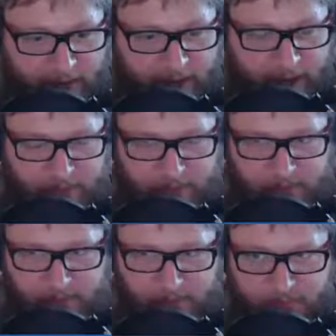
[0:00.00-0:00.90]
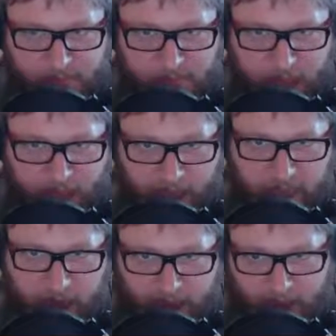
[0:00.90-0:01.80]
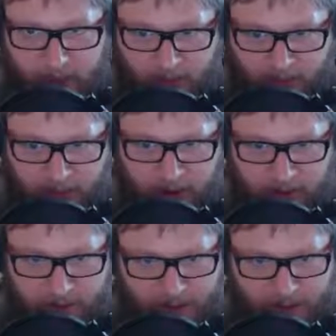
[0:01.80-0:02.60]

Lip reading: is, I'm making my way through it, but I